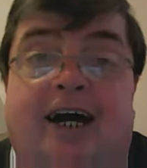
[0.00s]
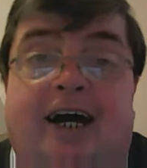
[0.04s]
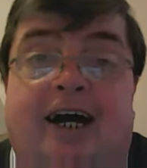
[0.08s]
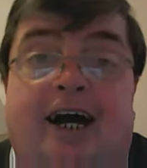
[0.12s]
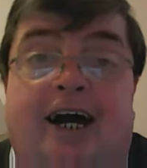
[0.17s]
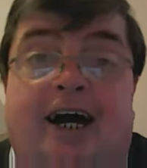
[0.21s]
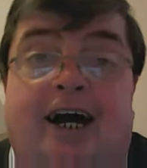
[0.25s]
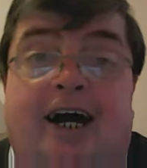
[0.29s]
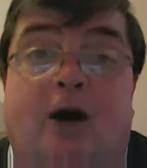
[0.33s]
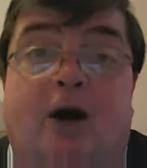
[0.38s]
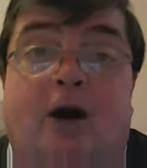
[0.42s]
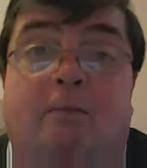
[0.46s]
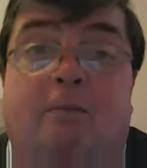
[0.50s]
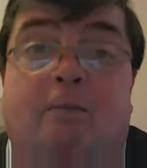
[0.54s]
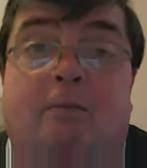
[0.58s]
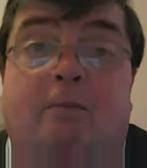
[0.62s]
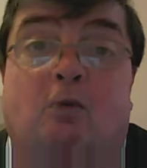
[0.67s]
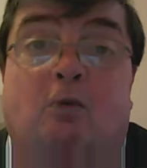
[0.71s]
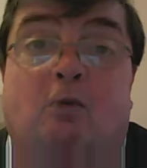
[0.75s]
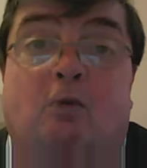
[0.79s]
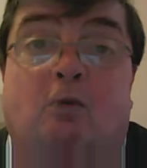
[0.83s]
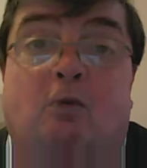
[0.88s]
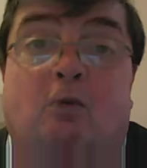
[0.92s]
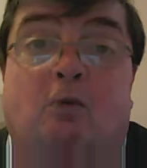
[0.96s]
But
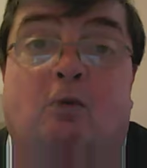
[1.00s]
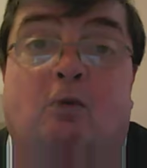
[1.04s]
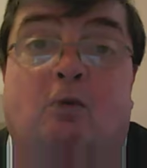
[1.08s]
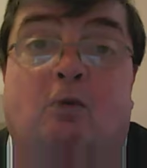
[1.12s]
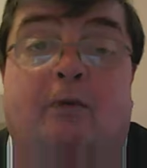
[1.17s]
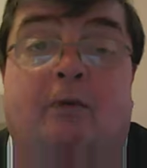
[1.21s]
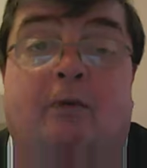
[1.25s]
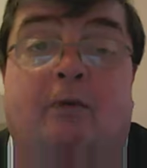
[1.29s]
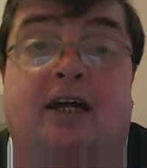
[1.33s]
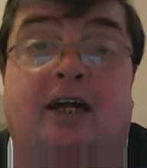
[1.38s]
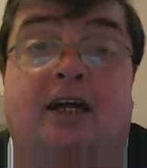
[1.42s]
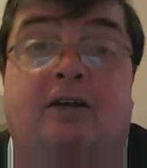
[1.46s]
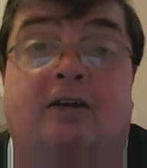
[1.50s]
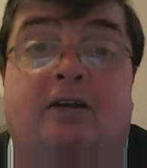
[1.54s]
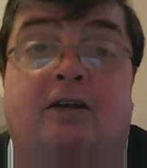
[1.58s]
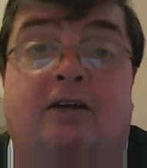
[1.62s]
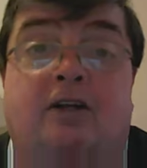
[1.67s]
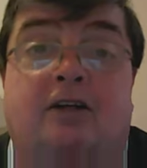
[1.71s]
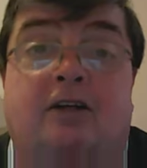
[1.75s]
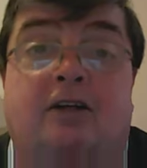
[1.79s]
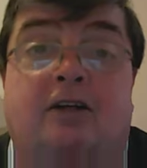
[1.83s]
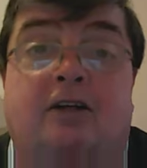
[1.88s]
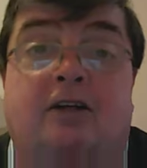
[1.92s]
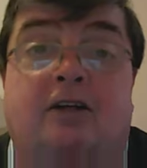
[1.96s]
we'll be coming back in
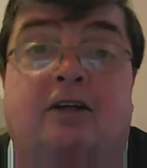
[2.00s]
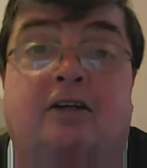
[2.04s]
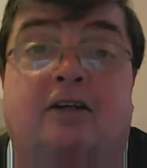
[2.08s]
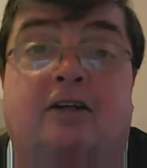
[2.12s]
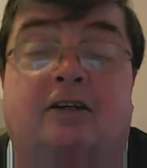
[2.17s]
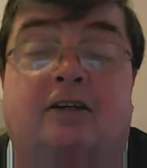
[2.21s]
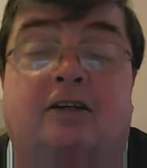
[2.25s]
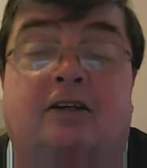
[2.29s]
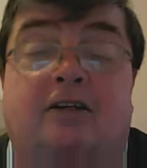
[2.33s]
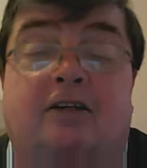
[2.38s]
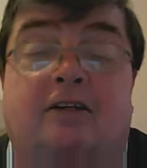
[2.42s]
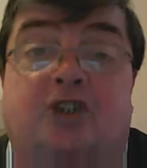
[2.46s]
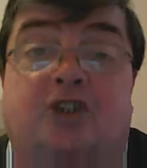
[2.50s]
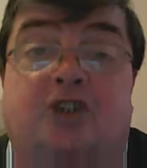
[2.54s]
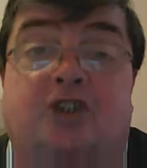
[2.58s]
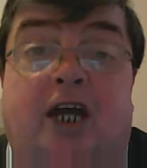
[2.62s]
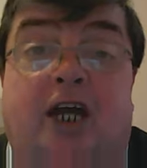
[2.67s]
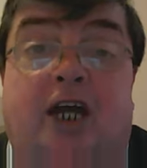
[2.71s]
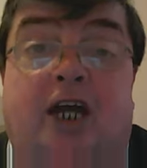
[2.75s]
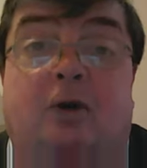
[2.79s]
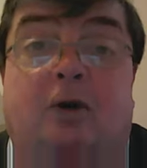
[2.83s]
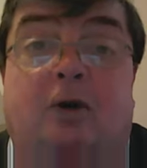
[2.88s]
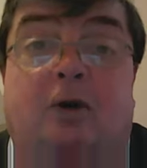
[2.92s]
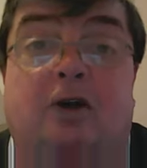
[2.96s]

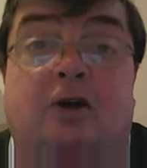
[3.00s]
January